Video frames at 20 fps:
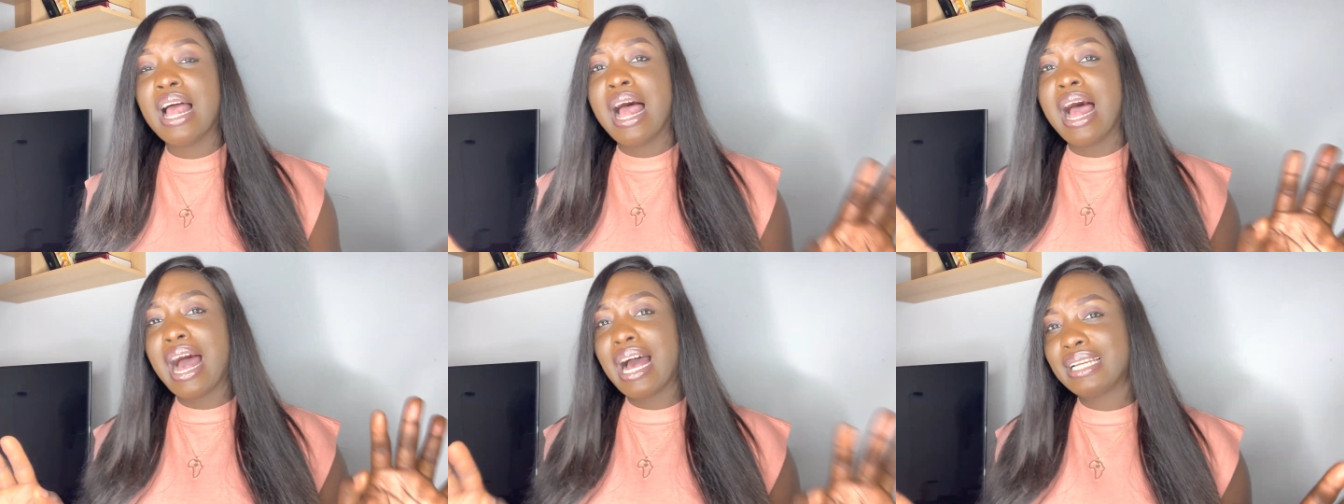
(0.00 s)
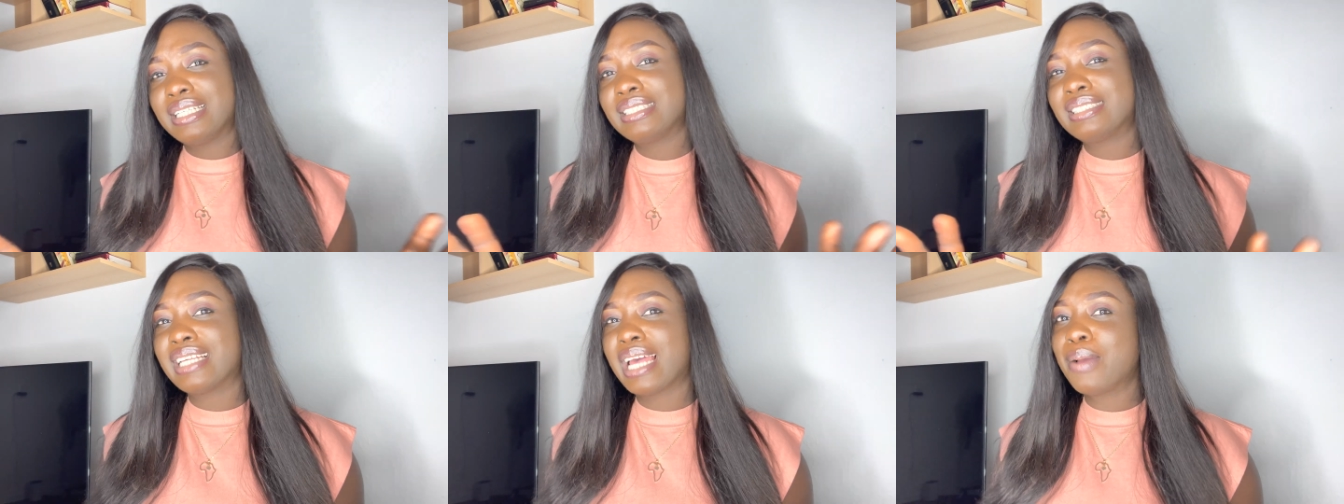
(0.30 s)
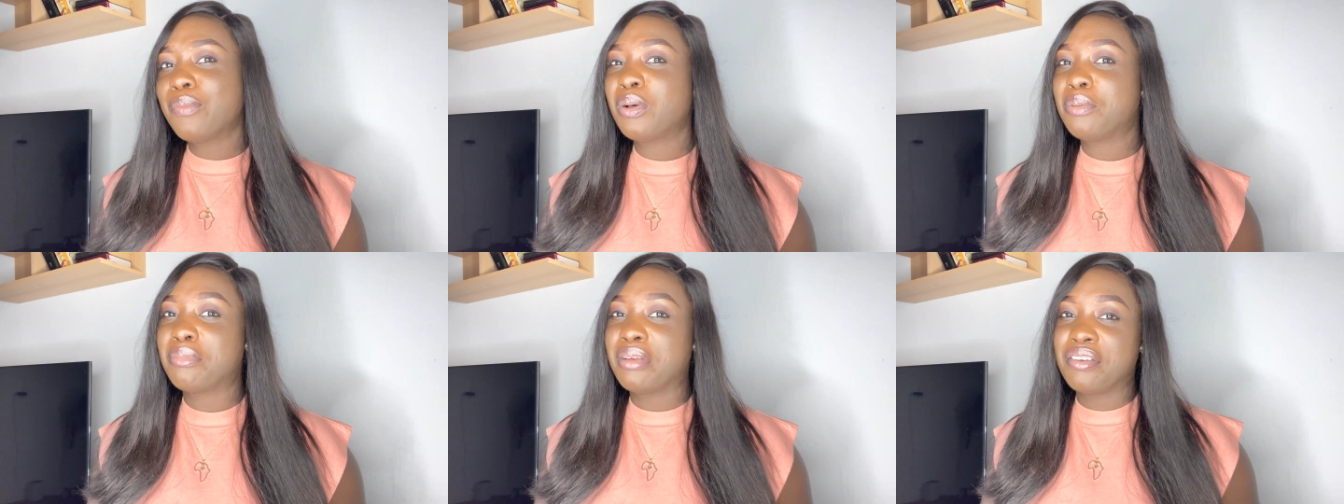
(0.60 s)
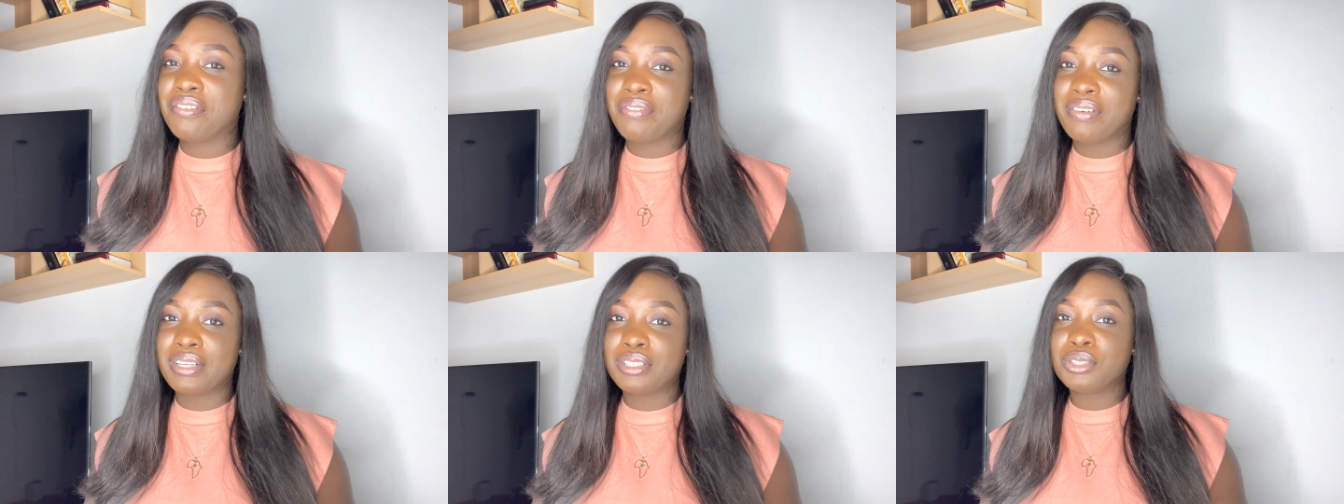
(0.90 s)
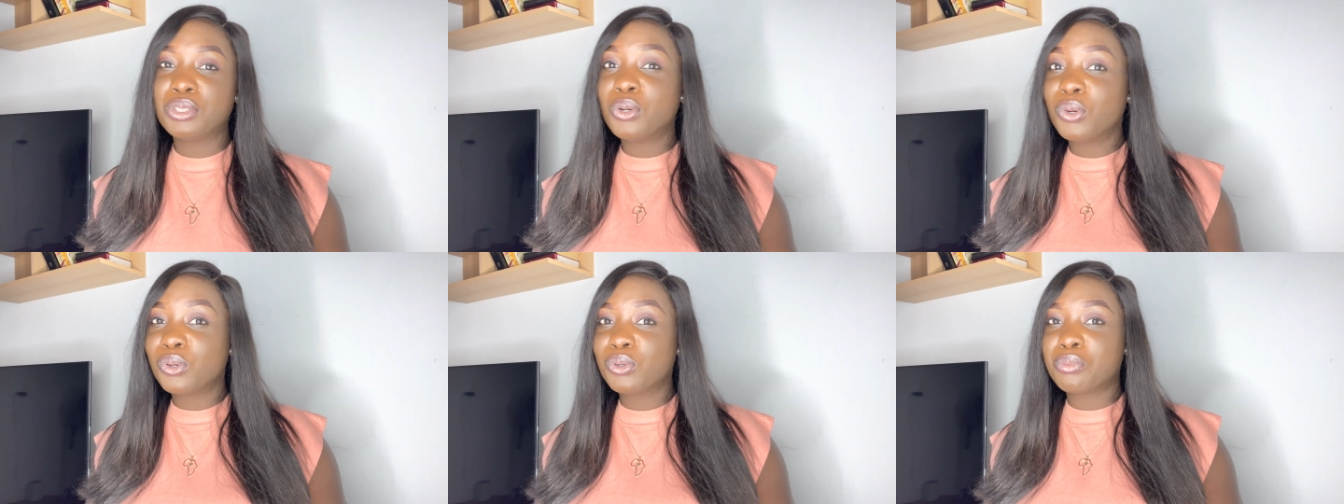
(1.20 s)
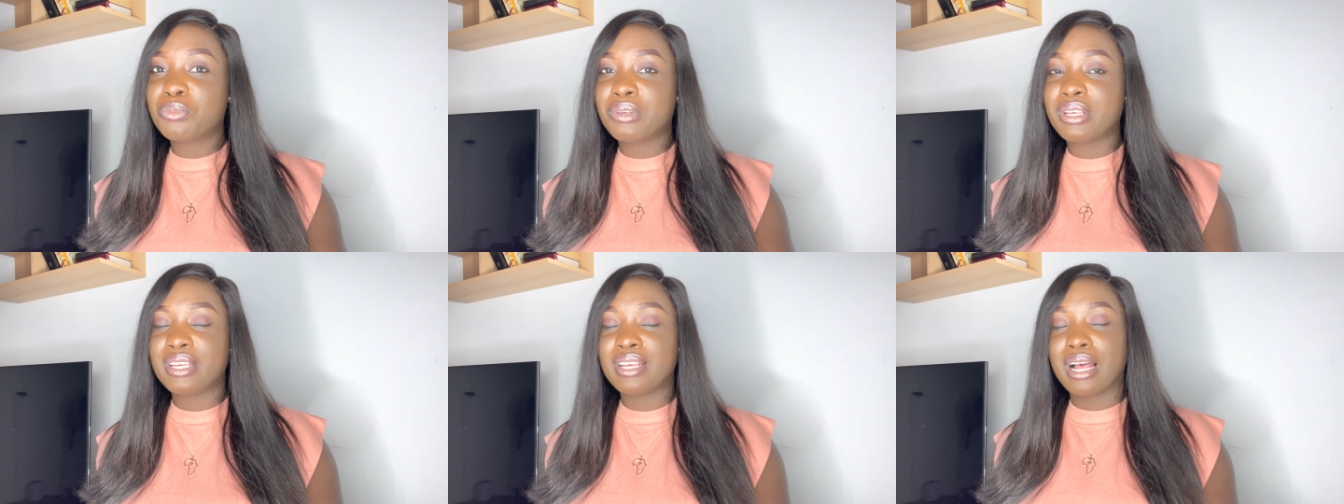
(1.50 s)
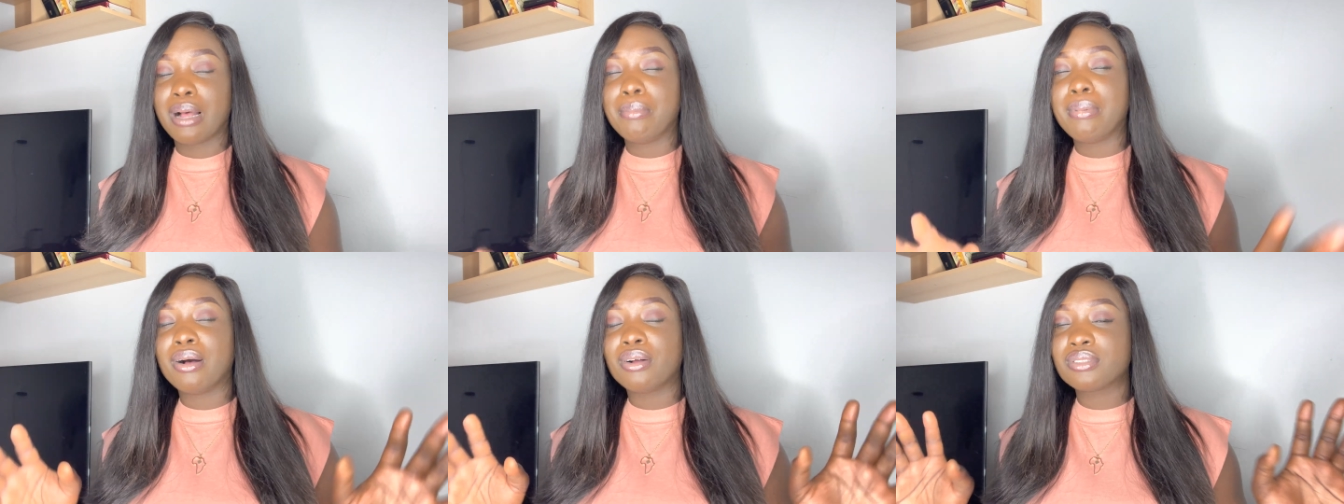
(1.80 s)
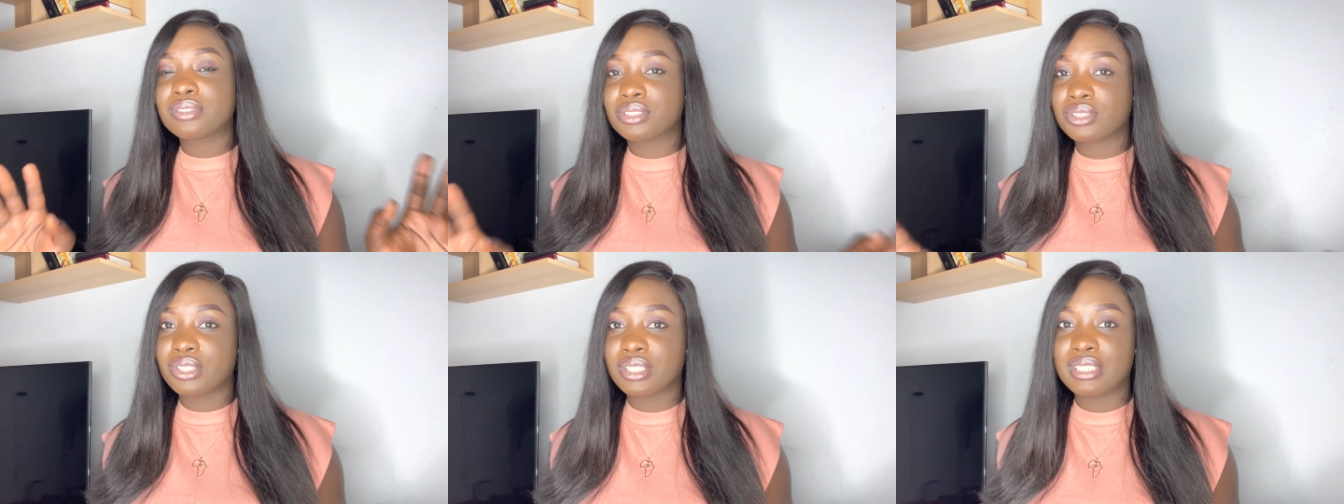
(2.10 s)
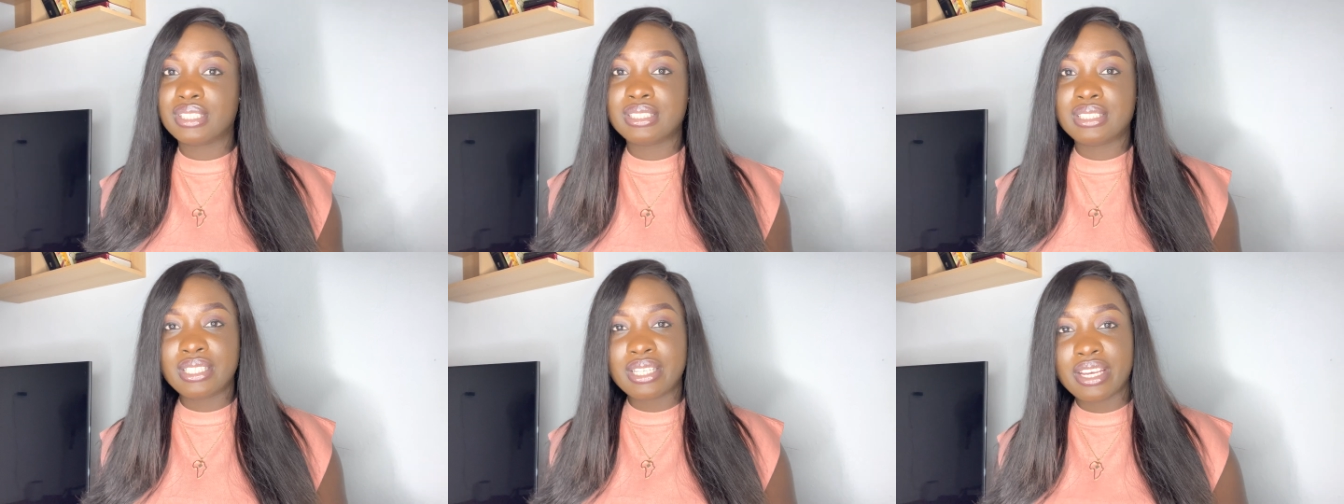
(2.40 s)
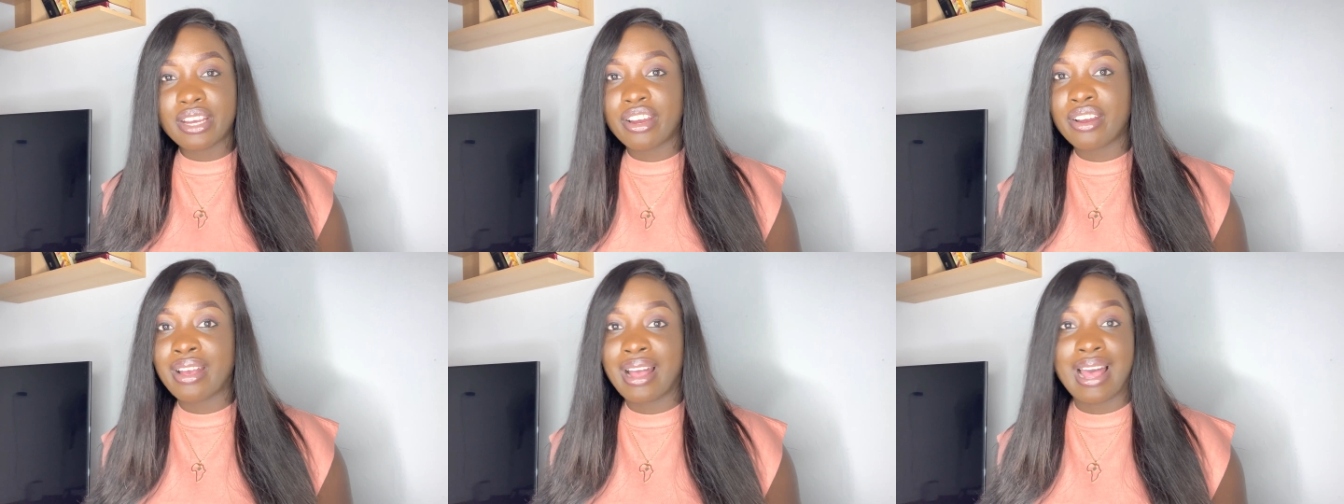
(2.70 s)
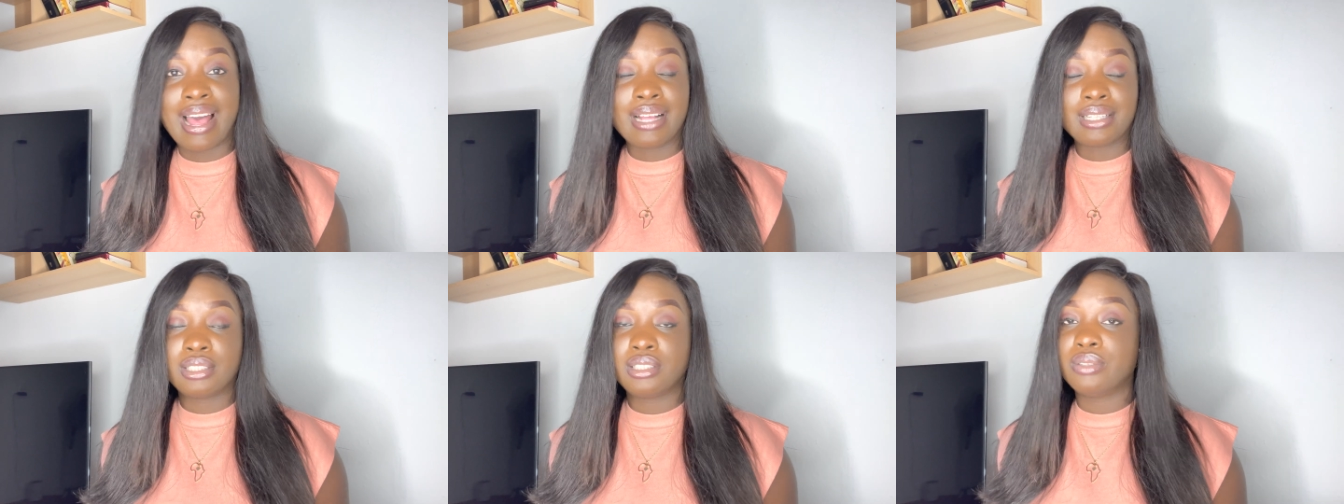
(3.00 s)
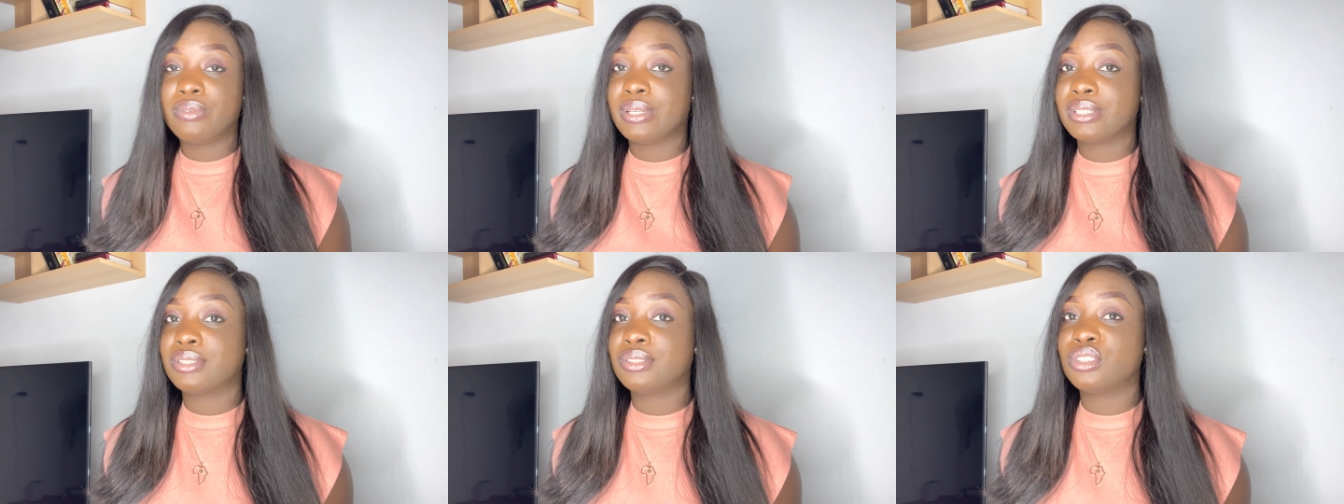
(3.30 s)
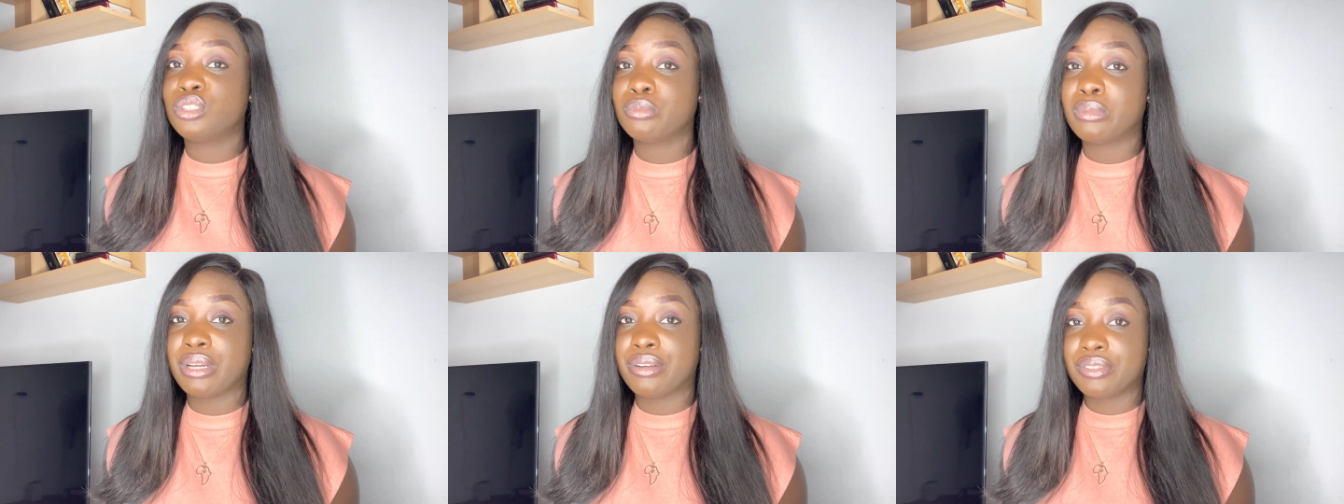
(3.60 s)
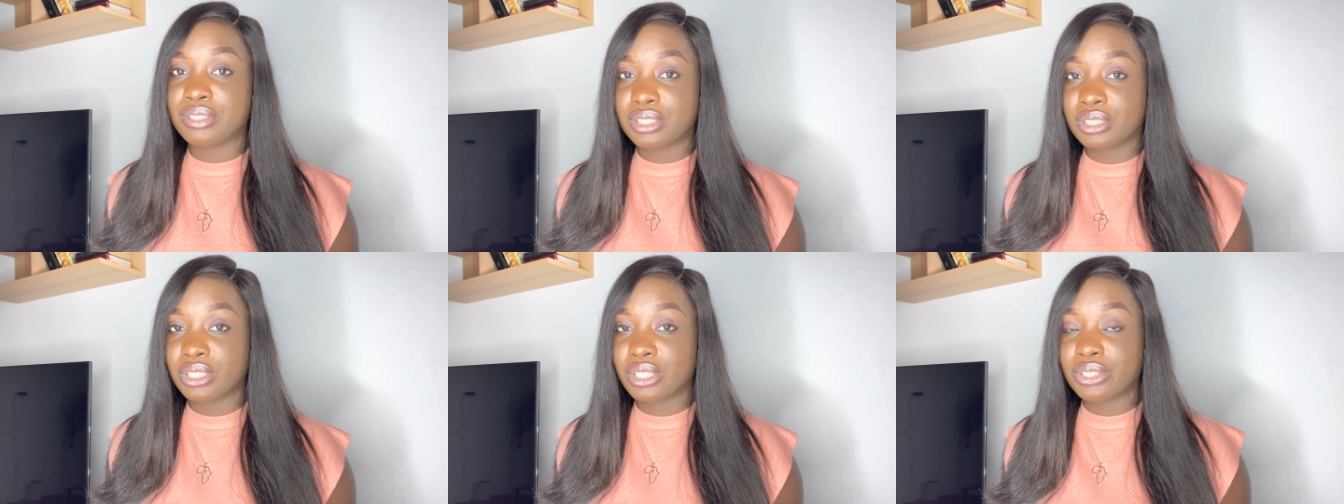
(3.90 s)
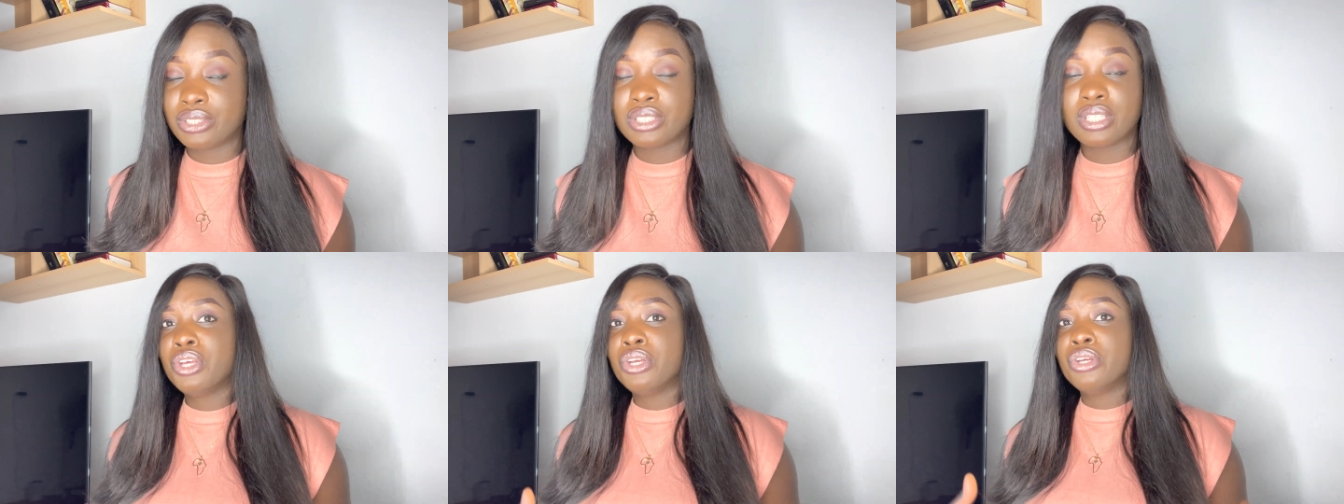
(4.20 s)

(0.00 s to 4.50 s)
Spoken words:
At the time when my friend told me about studies here, I actually went to do my research.